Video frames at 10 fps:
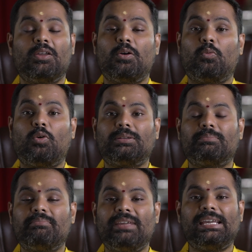What
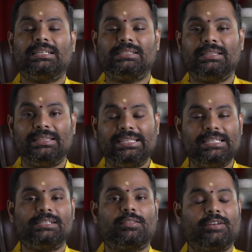makes
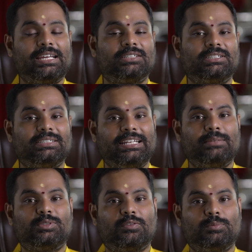these 300
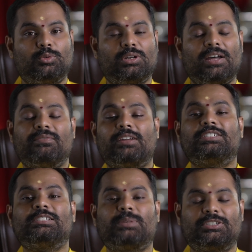names of Muruga very
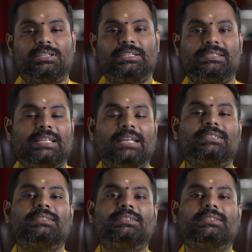special is that